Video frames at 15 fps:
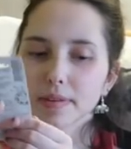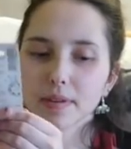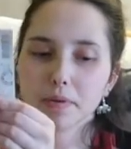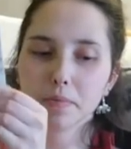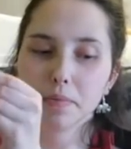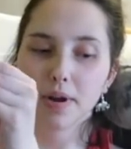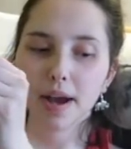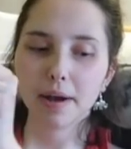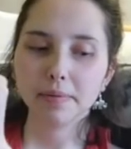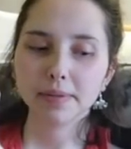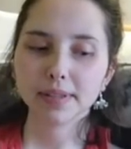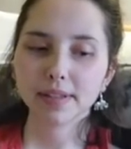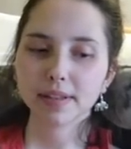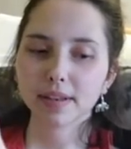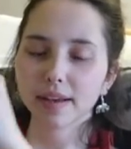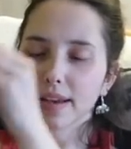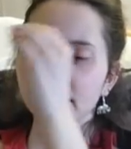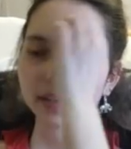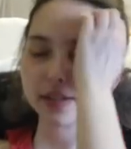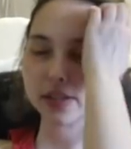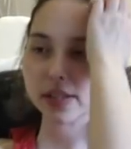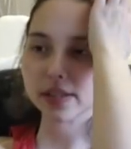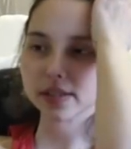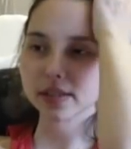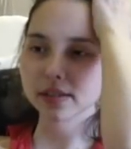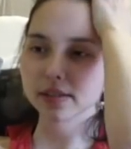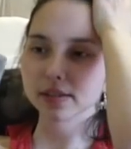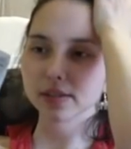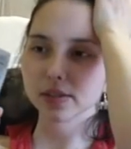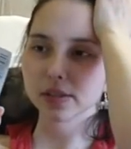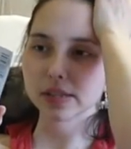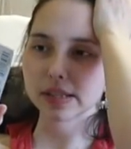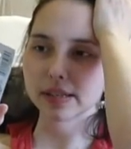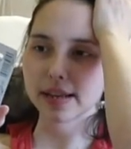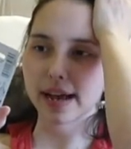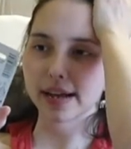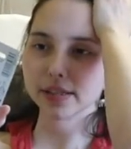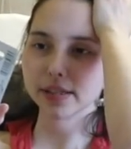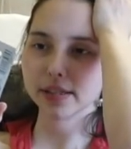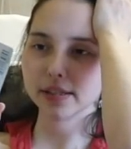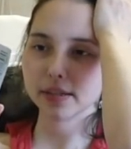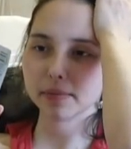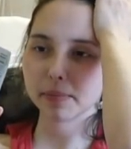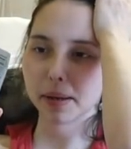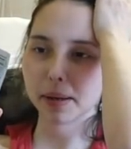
use. Well, I was thinking I could just just attach it to